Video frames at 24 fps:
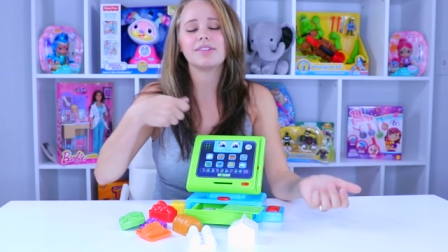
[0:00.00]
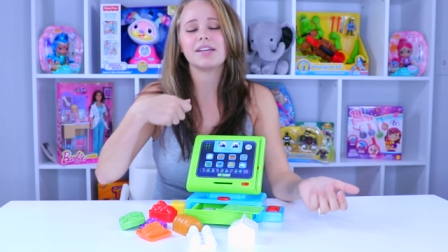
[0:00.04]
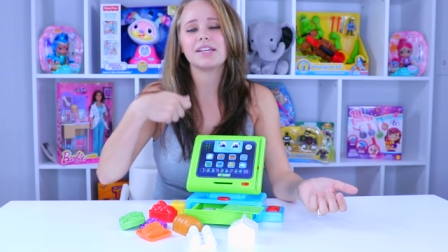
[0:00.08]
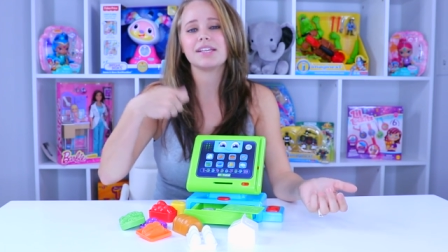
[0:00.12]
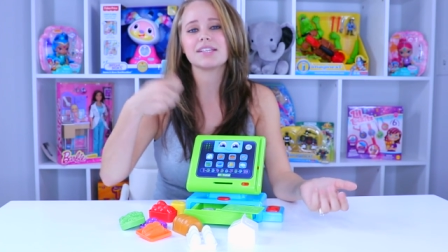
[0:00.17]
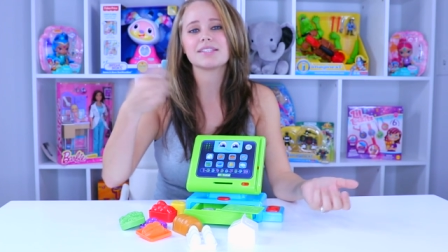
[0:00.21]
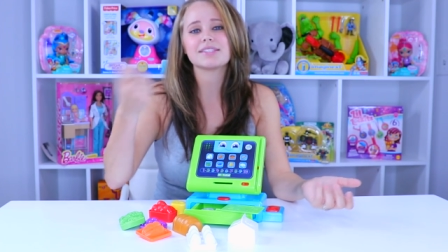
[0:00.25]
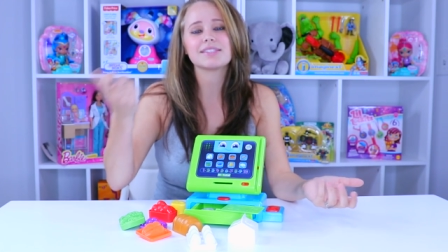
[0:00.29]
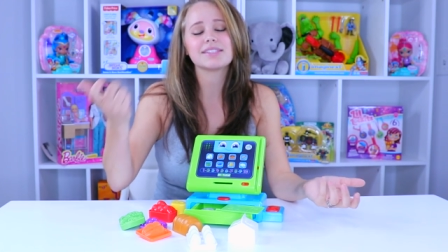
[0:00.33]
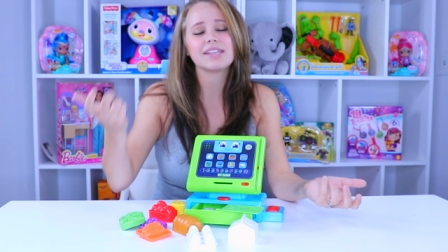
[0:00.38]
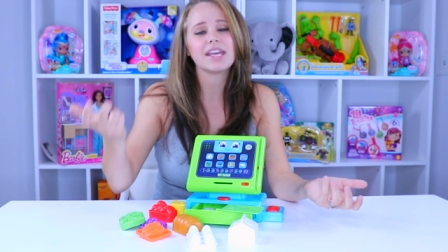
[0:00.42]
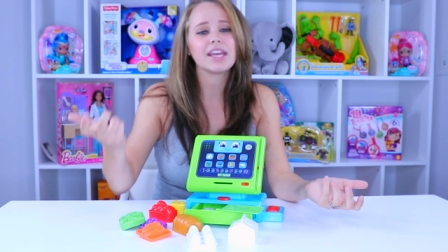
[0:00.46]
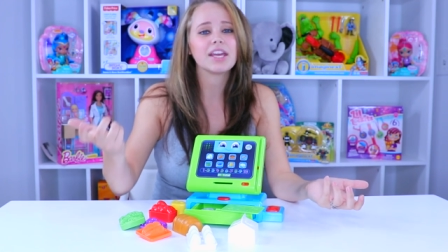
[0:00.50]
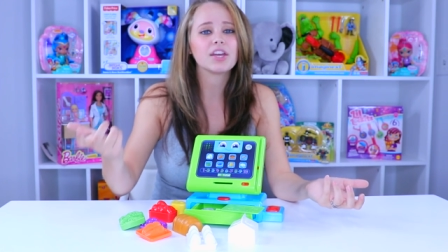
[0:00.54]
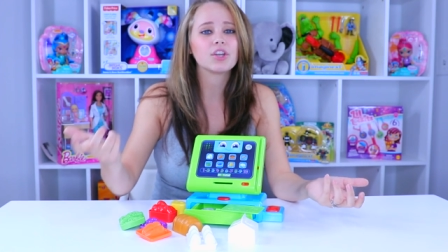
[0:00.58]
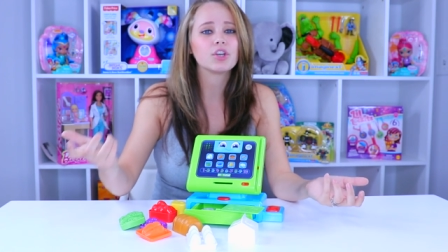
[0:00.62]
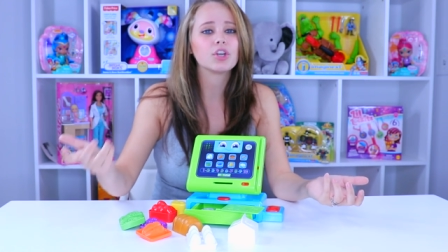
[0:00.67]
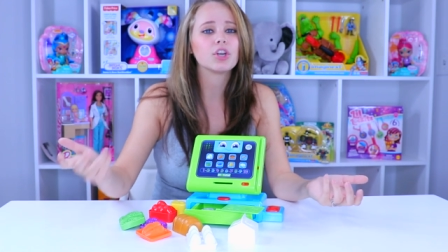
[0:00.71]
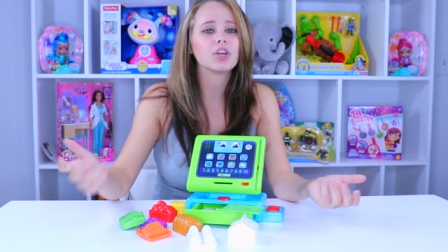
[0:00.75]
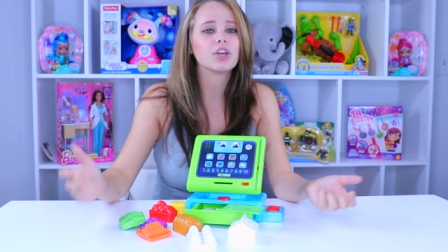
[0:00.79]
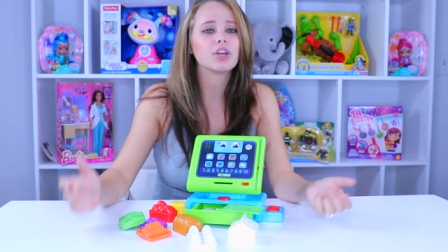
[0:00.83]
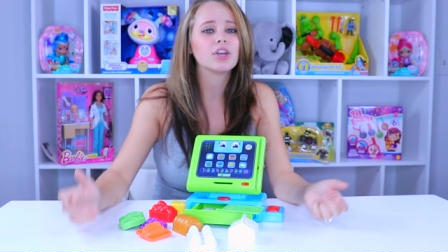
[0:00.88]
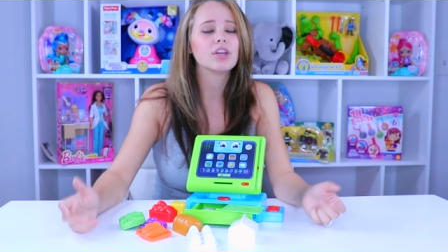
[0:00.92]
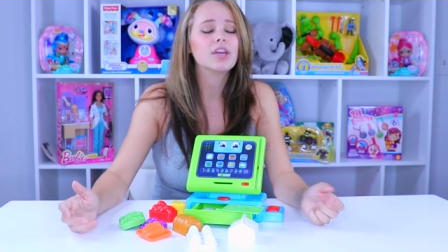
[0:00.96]
like a
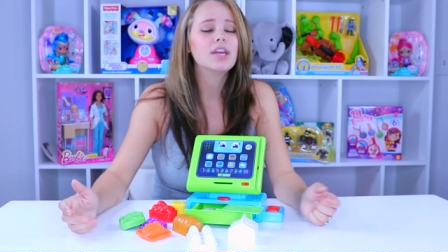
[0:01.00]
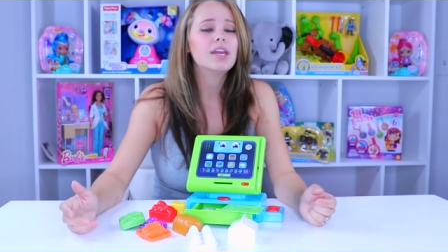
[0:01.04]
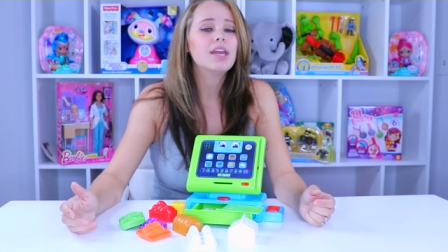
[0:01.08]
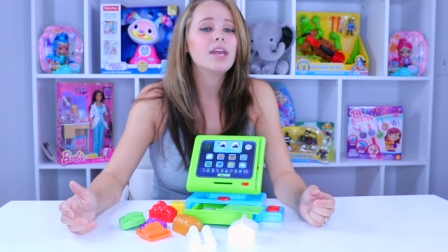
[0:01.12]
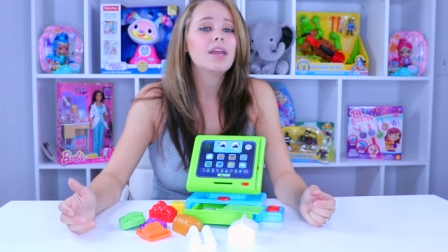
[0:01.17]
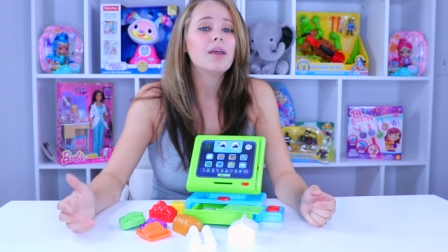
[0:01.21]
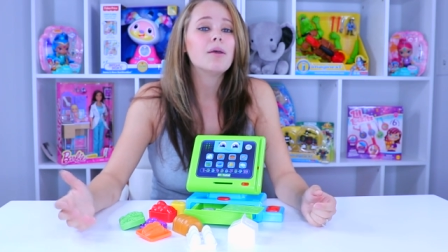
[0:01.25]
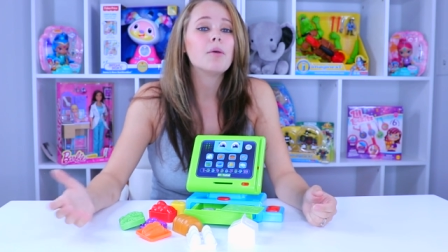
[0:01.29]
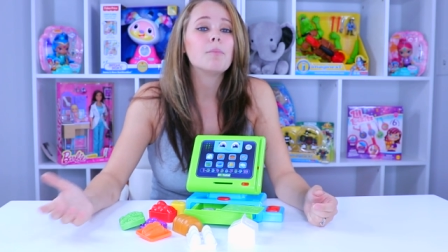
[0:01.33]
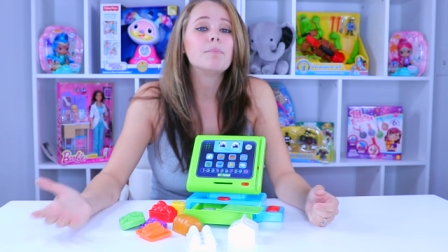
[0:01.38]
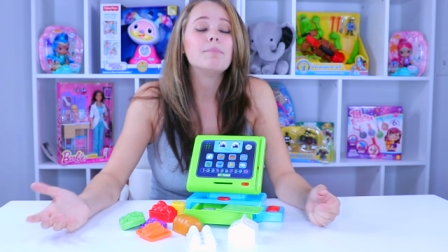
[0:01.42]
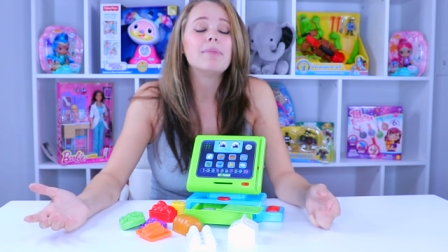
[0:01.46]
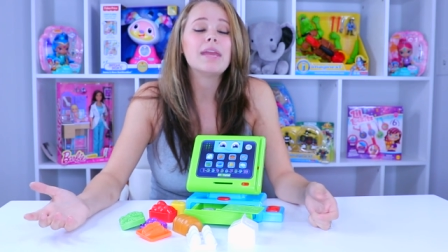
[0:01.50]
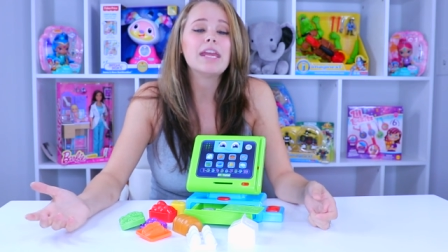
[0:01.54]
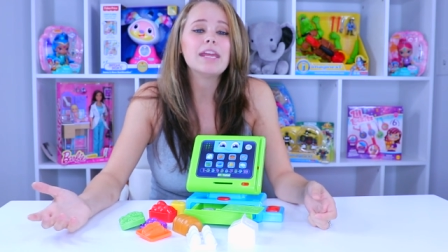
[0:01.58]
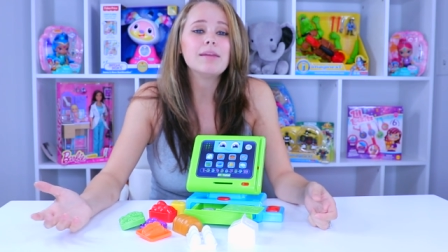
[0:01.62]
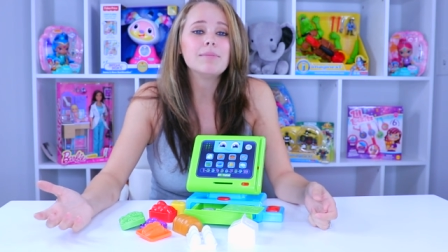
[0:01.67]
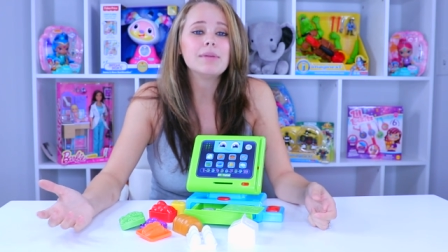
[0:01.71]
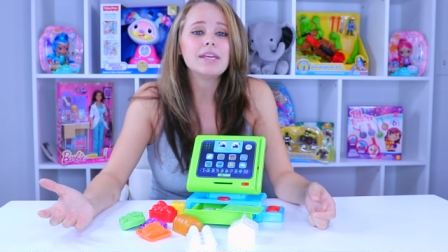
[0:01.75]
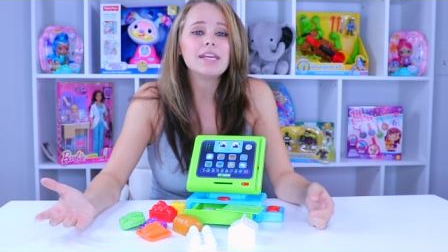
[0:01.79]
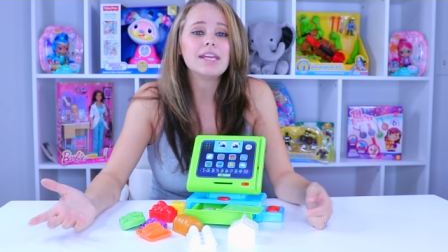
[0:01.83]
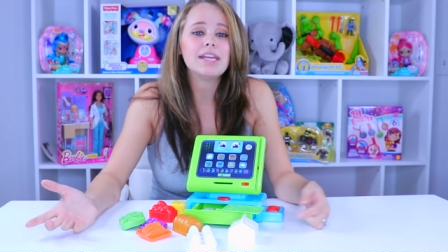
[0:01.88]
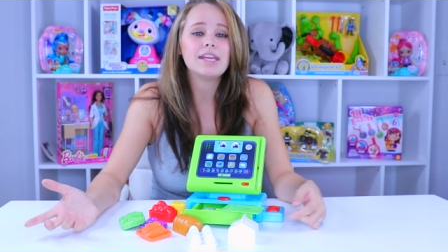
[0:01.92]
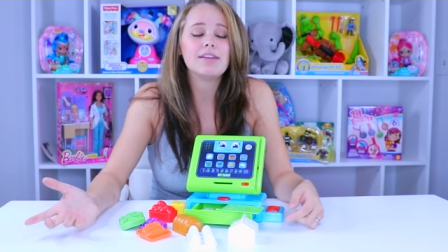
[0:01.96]
scanner,
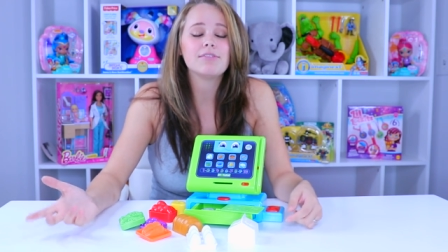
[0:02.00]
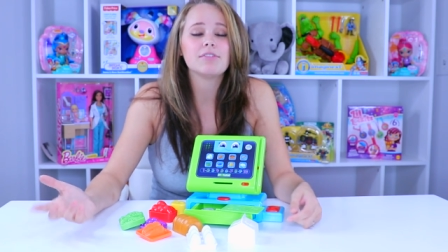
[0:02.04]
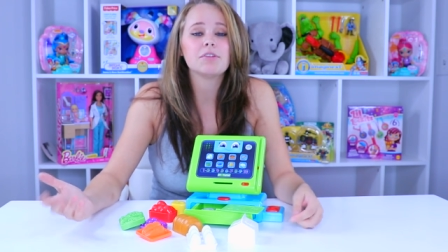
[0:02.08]
maybe